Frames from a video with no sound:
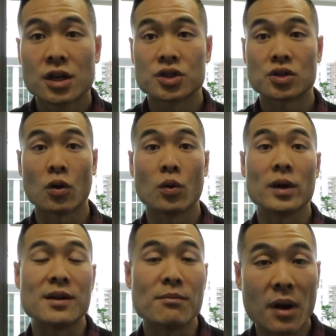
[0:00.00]
So
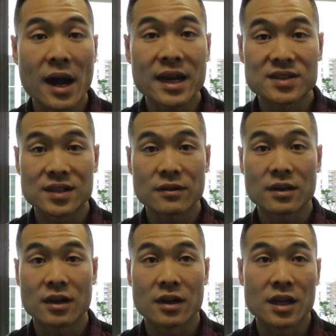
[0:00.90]
in my
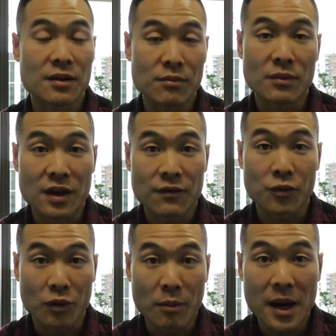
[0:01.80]

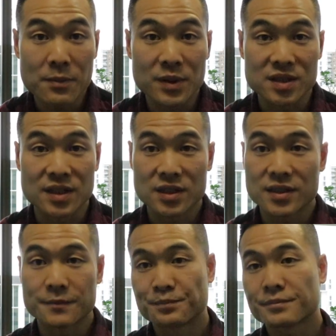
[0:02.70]
for my
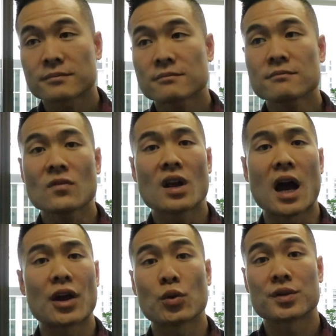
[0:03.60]
business,
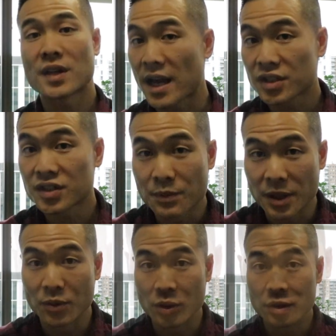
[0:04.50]
I don't text
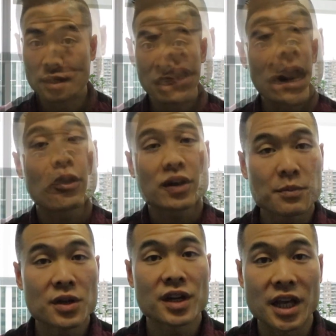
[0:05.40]
people, but our
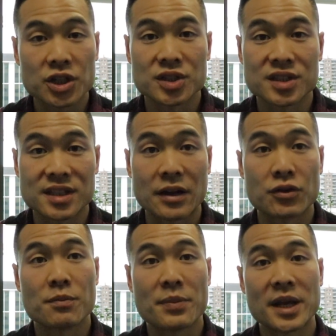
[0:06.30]
communication
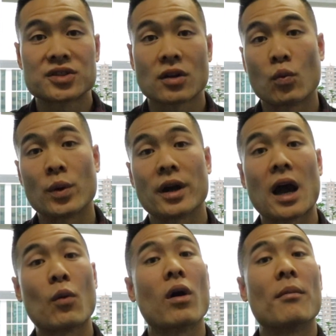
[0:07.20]
standard based on where
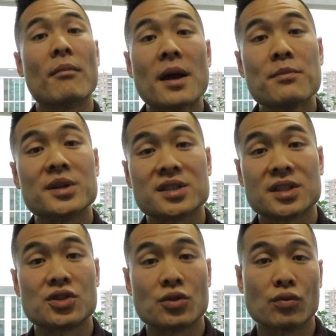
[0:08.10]
I want my
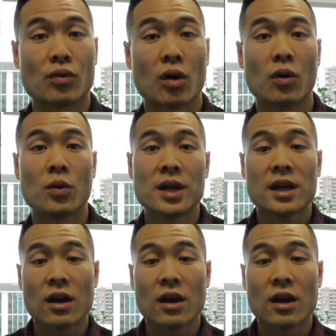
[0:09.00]
business to grow